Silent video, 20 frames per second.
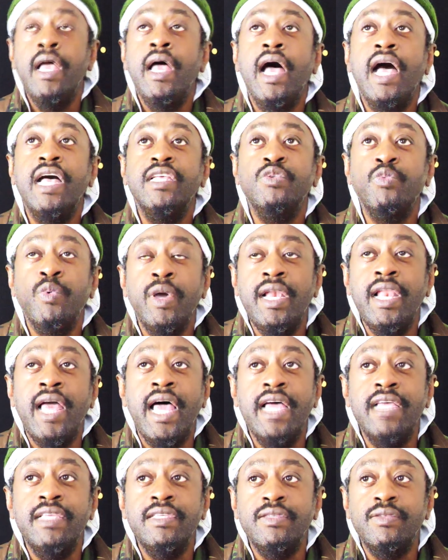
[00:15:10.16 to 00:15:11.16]
as well
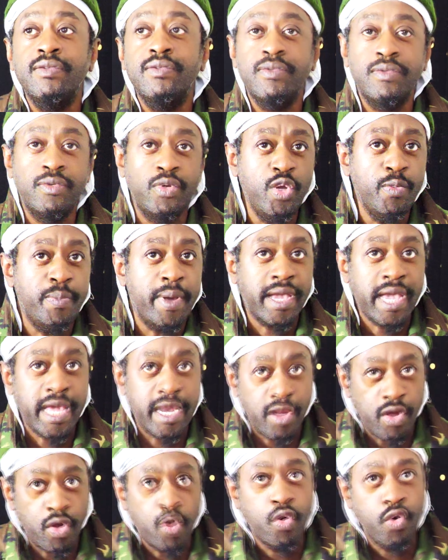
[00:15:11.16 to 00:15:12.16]
as Tupac had
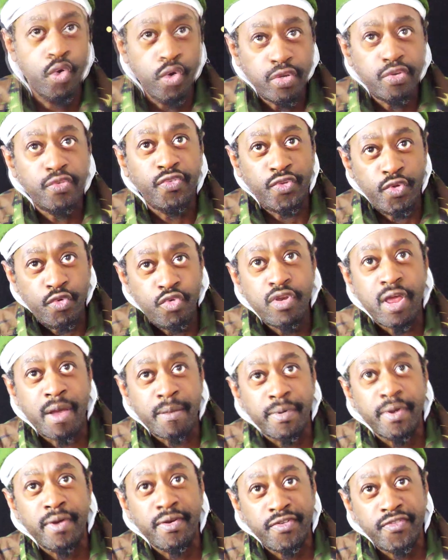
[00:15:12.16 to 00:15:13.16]
a good few
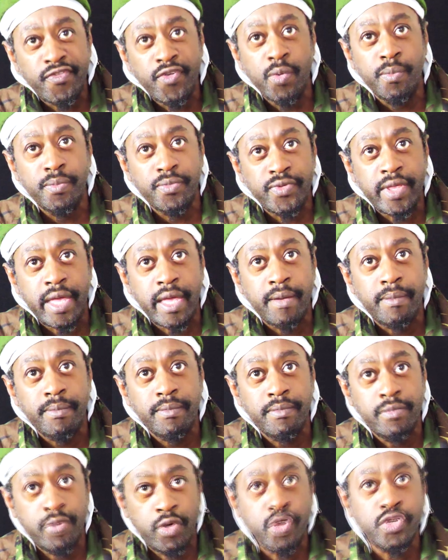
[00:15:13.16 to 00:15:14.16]
number of films that
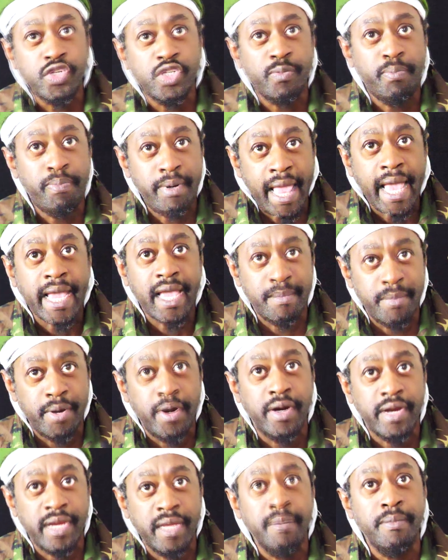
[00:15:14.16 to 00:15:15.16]
not just Black
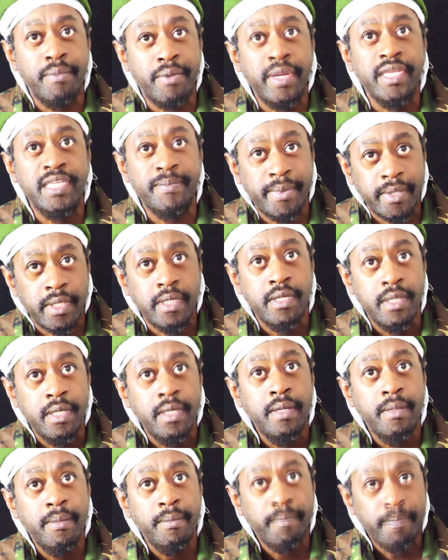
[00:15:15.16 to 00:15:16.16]
America embraced, but
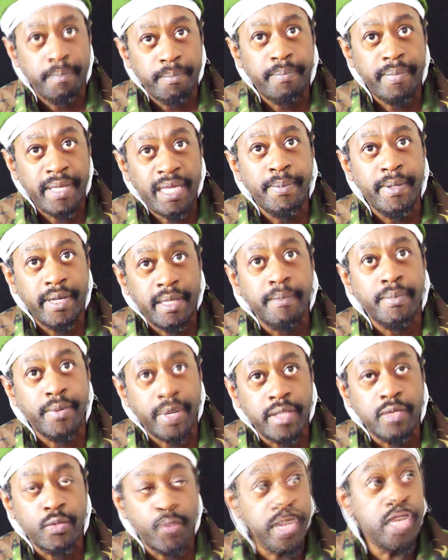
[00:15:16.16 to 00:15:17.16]
people
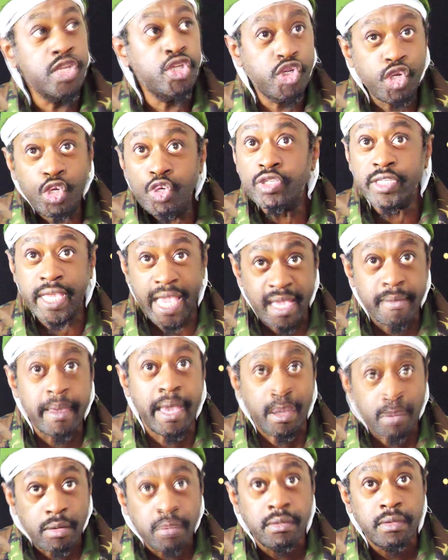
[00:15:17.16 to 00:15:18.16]
embraced. When Juice came
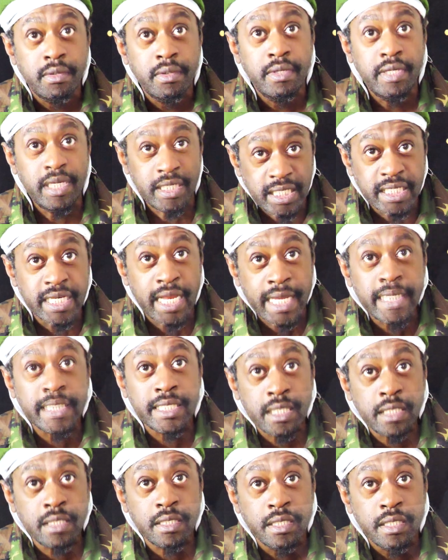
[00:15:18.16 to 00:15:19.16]
out in the
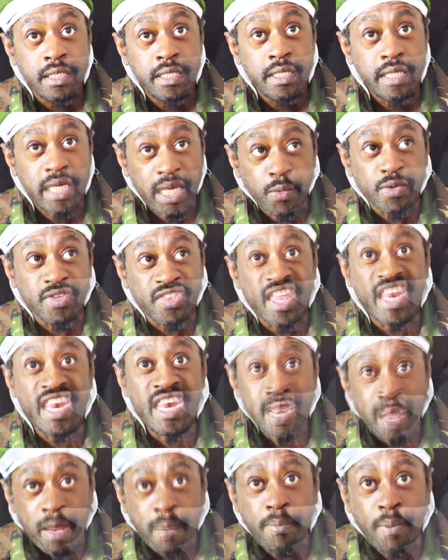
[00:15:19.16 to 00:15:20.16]
90s, it was the
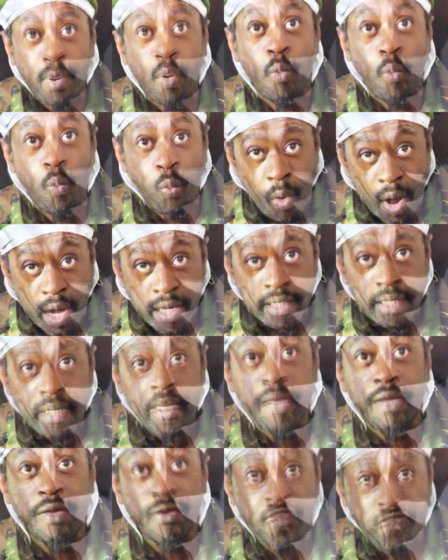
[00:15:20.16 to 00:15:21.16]
number
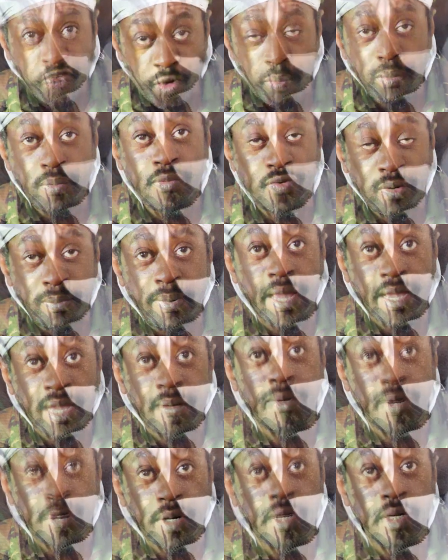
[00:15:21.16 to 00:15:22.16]
one film for Black
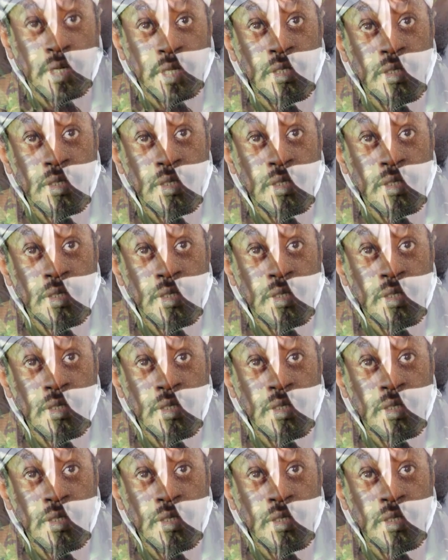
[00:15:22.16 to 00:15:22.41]
America.